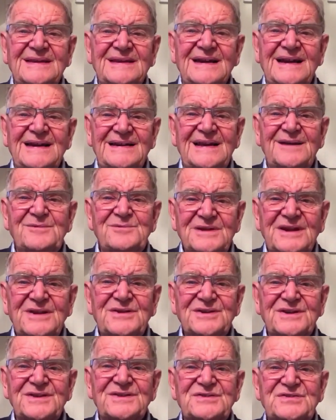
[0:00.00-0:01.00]
And I want to
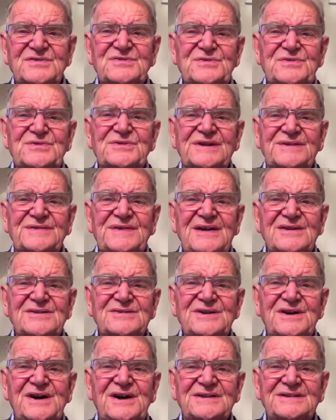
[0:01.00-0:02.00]
look at the story of how
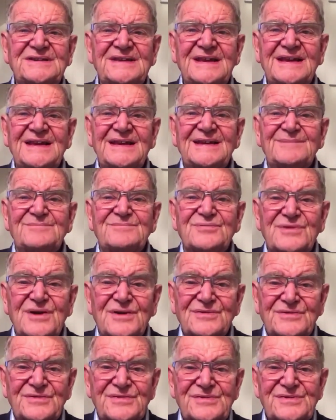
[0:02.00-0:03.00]
God
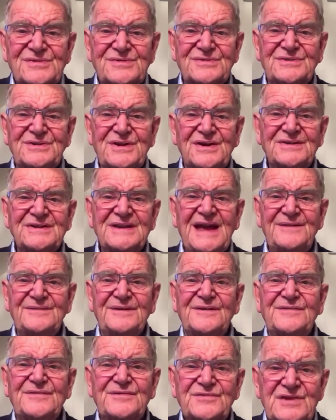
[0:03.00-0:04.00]
broke through. God gave
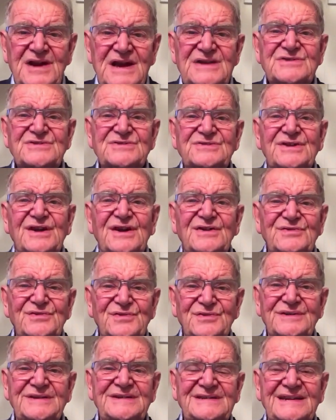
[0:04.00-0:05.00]
a fresh
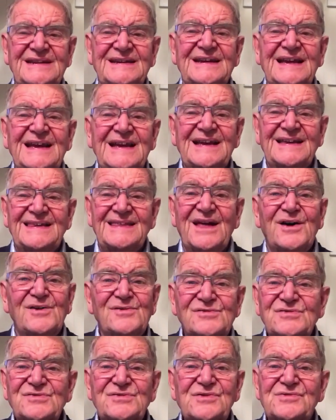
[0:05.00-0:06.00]
anointing. The whole
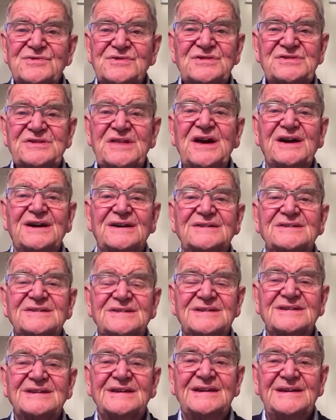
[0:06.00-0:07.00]
story
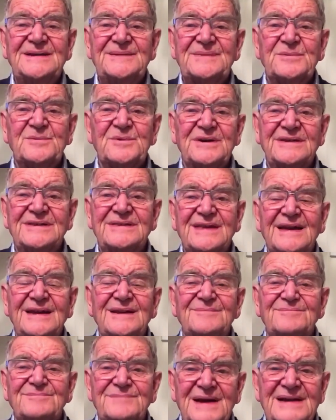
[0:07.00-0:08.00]
starts with
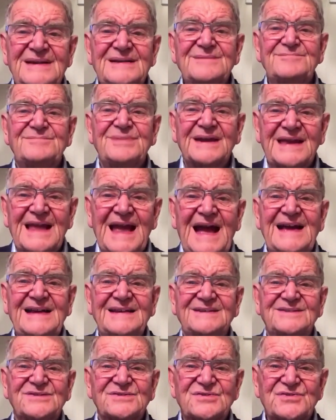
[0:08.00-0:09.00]
men
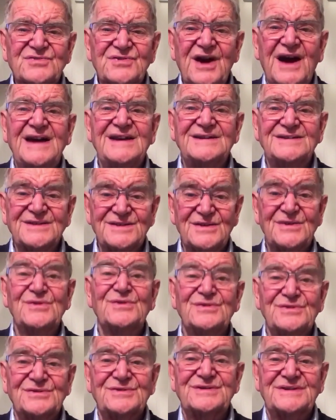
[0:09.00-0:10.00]
began to cry to the
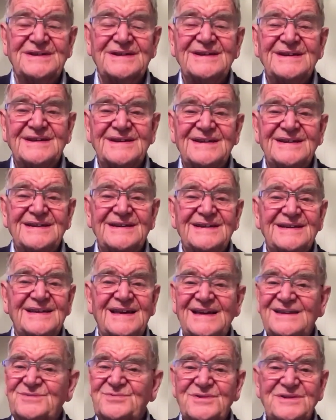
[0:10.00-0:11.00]
Lord.
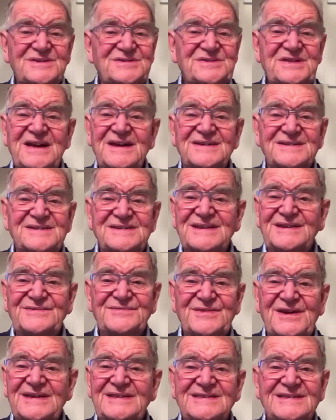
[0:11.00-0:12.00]
That's where it starts, dear
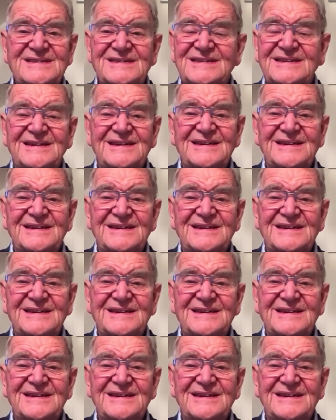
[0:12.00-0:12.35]
friends.